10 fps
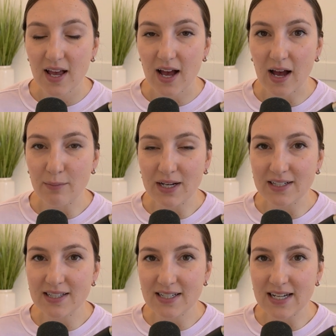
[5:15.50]
And
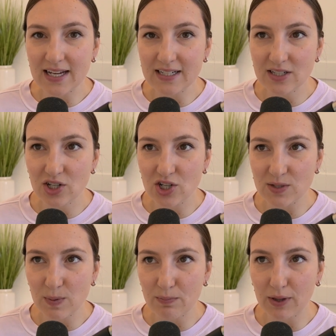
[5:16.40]
it's intended to just
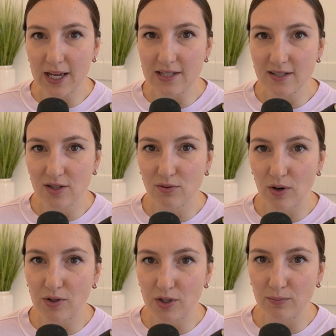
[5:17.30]
be placed
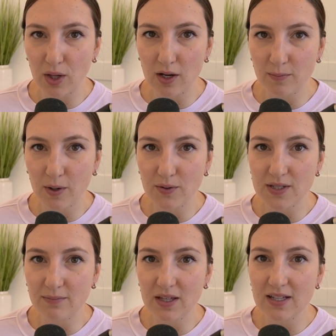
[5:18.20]
throughout your blog post,
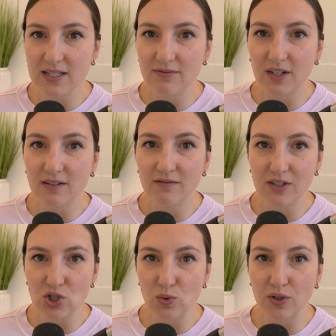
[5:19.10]
something that's very
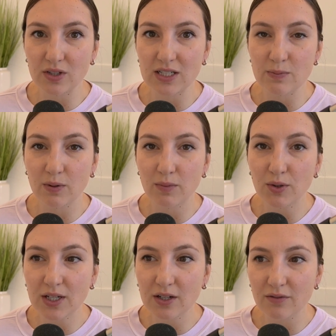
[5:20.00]
visual, that's
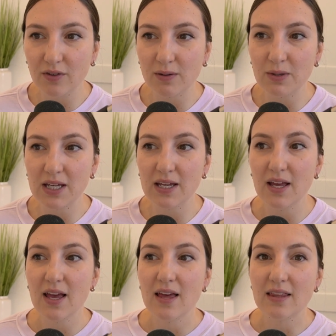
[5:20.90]
promoting your freebie,
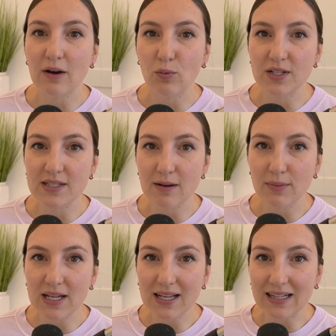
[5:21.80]
that when
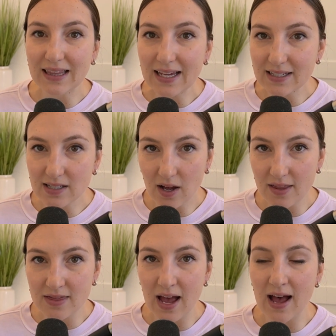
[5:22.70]
somebody clicks
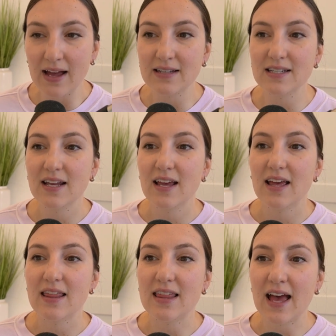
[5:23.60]
on that,
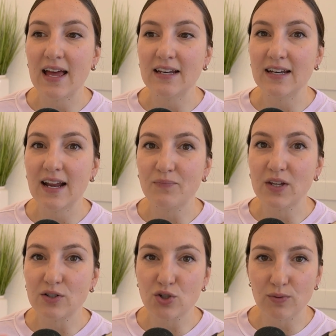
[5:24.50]
then
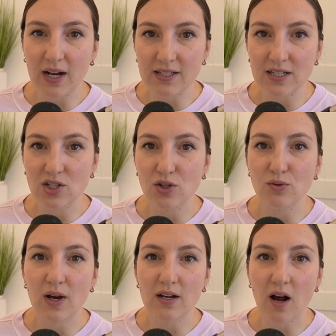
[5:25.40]
they're directed
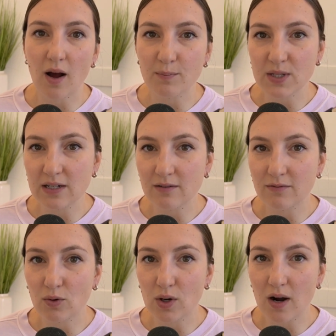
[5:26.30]
to an opt-in
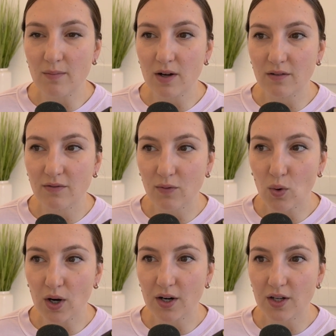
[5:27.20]
form
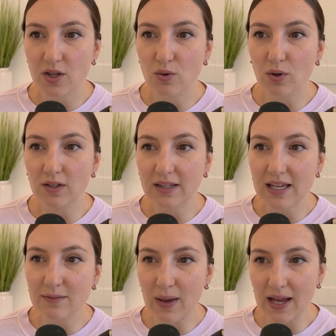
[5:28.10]
for your
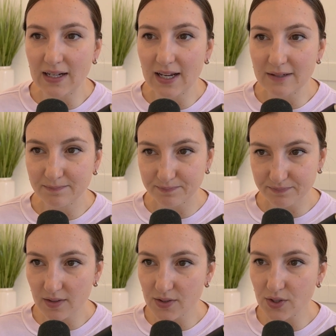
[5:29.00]
lead magnet.
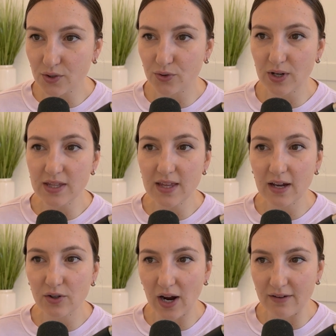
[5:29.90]
So create that
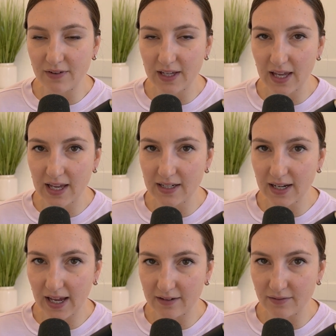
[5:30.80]
graphic in
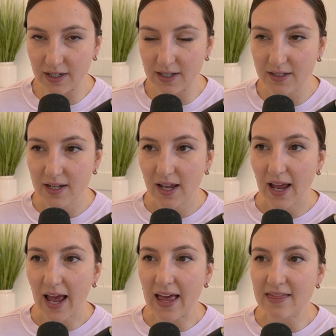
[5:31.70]
Canva
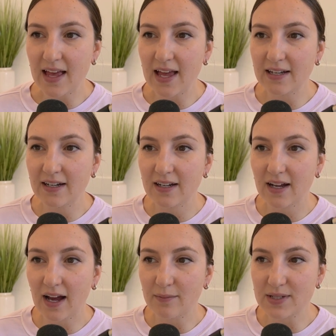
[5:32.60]
and then
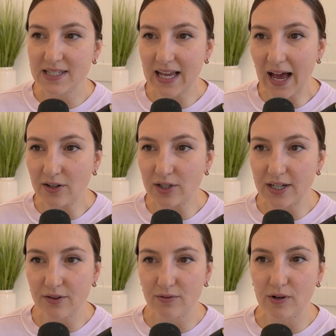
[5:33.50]
scatter it
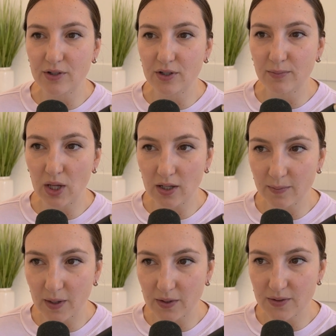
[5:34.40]
throughout your blog
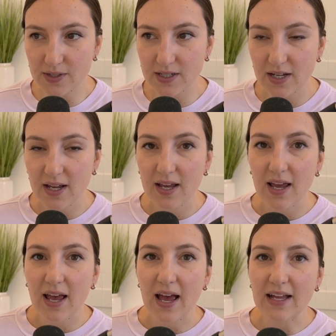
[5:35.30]
post.
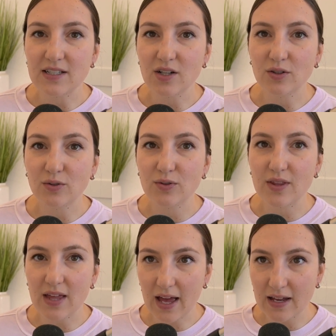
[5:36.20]
And so
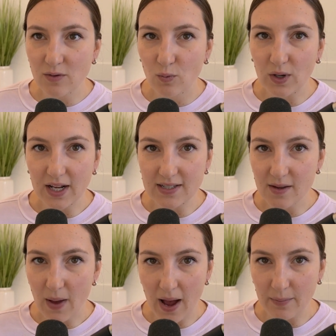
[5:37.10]
then what ends up
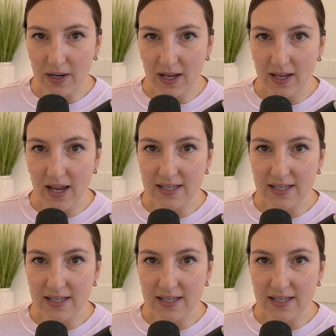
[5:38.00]
happening is